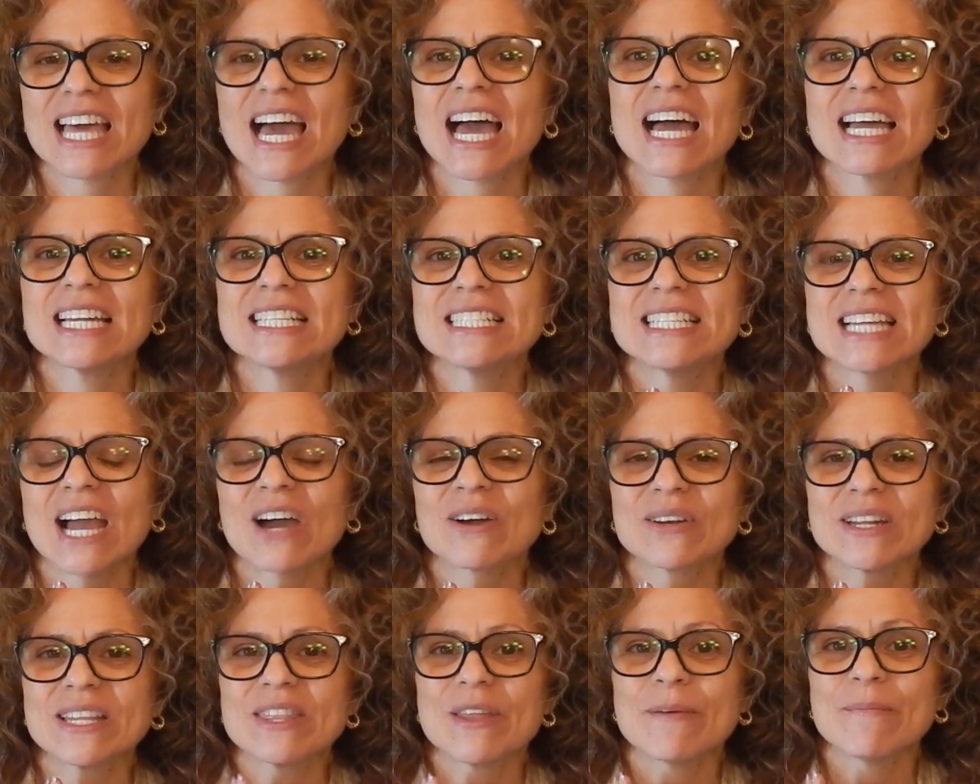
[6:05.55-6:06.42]
that
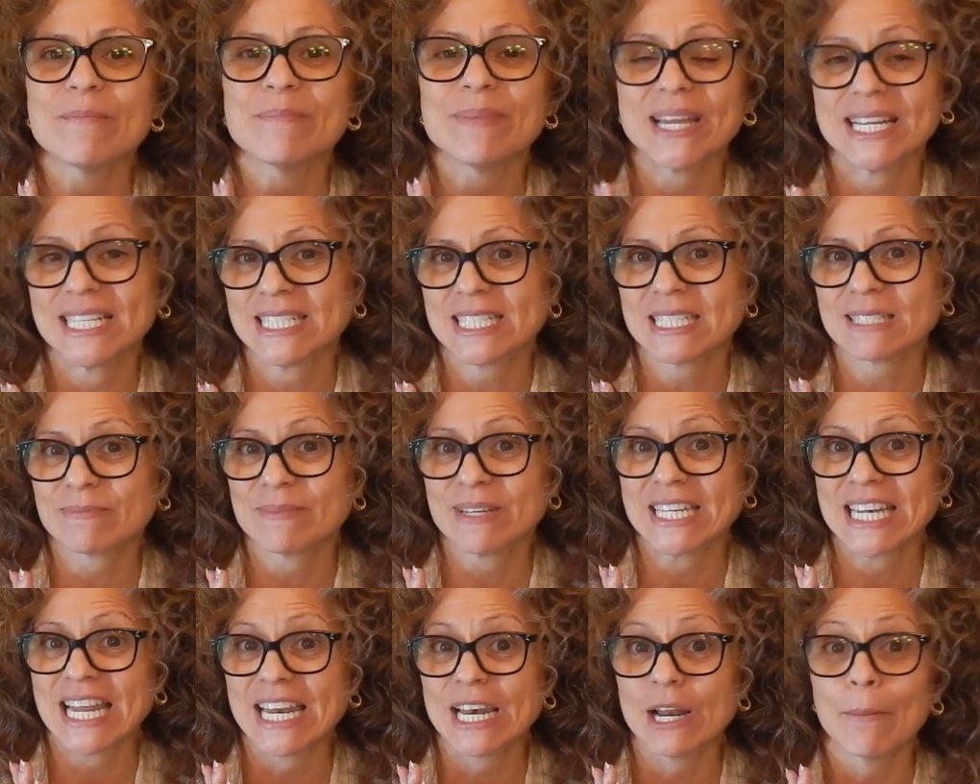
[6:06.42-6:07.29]
down in the
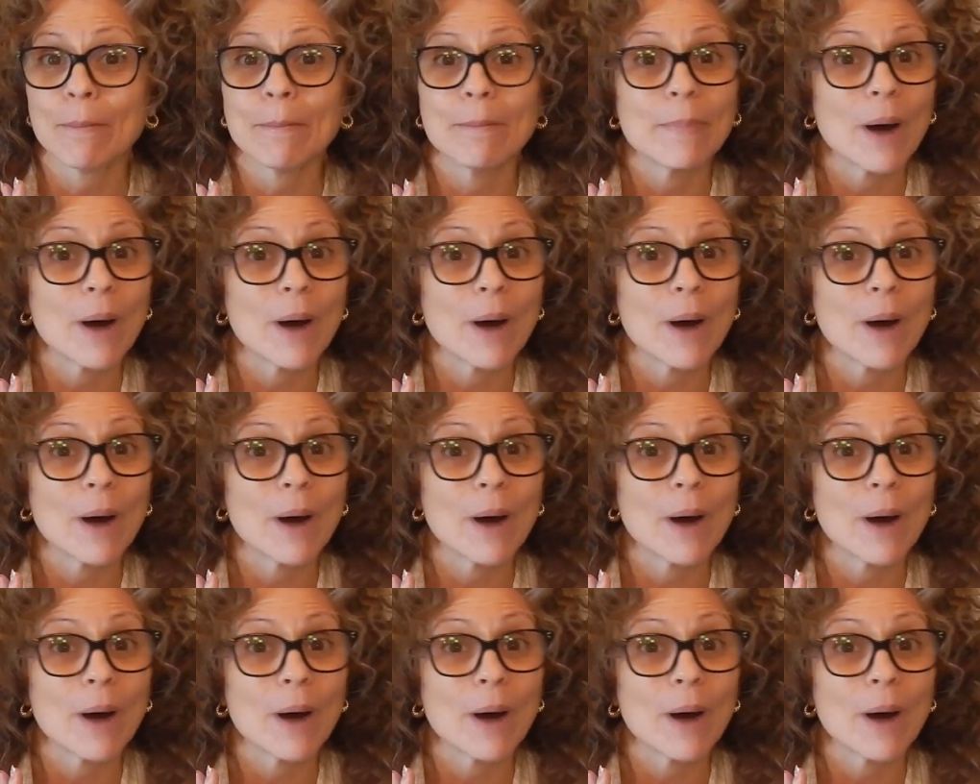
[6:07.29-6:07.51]
basement in a